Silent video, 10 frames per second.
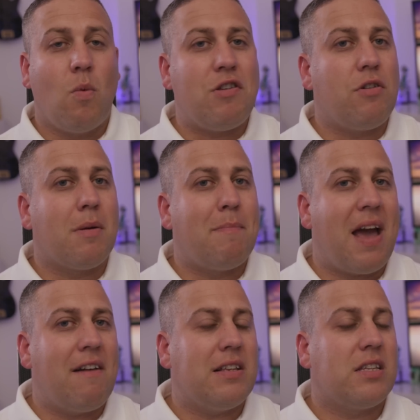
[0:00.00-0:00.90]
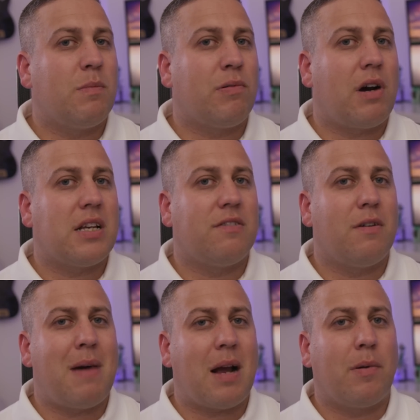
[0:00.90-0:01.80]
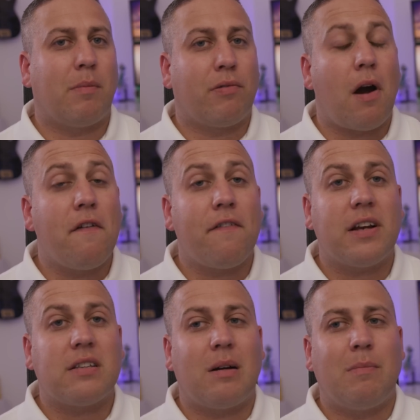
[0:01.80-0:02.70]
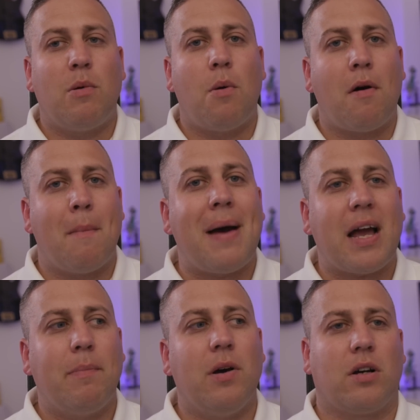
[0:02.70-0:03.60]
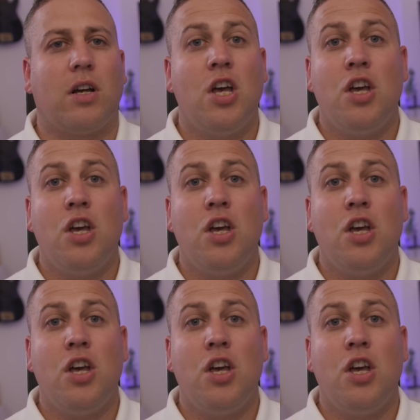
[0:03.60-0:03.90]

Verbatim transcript: When you compare it to the price of a MacBook Pro, for example, or a MacBook,